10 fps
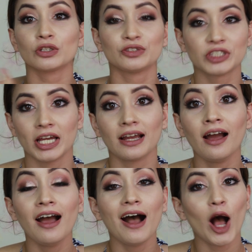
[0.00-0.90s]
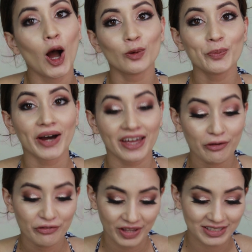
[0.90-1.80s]
to check how
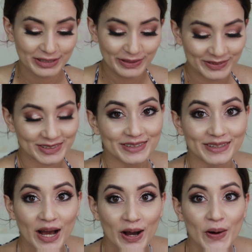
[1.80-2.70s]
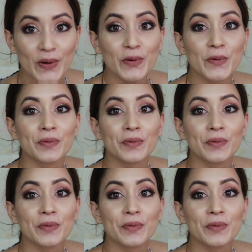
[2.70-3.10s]
my face looks now.